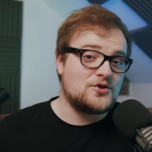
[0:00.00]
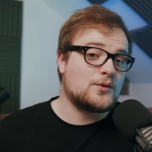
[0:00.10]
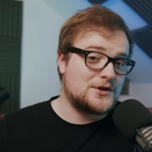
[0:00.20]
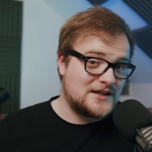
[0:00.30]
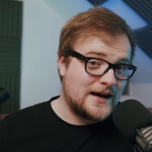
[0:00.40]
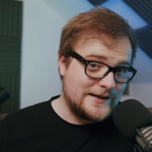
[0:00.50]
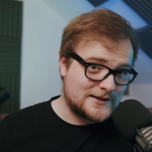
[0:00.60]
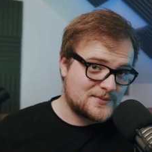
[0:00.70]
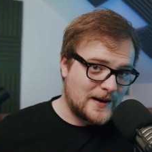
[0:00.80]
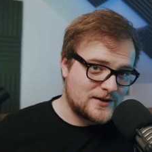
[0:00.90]
do or die
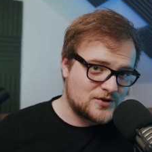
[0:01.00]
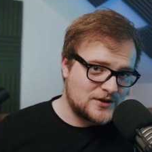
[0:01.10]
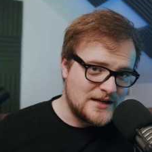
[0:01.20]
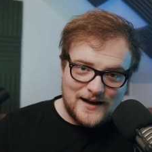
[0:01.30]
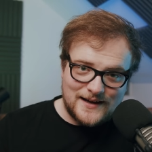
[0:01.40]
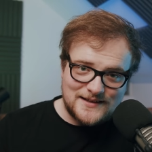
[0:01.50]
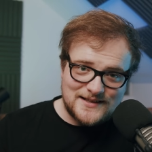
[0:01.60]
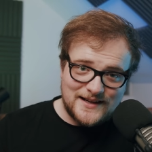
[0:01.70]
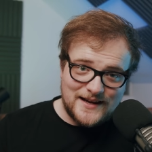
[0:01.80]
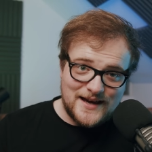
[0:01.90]
expansion, and
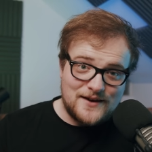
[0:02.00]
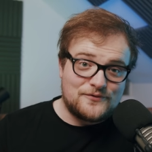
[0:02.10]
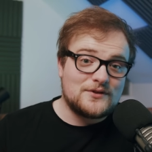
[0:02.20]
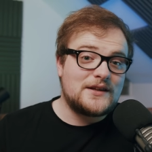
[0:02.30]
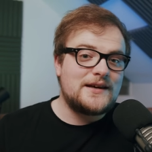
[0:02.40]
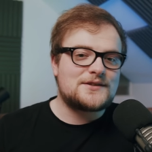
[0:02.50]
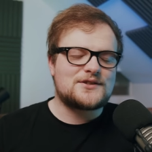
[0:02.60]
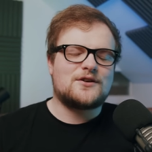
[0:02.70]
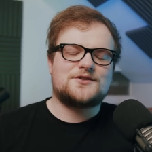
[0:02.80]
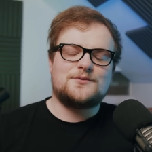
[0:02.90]
uh, if leaks
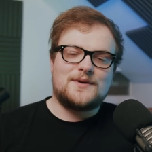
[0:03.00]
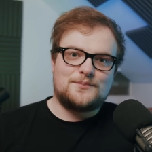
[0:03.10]
are to be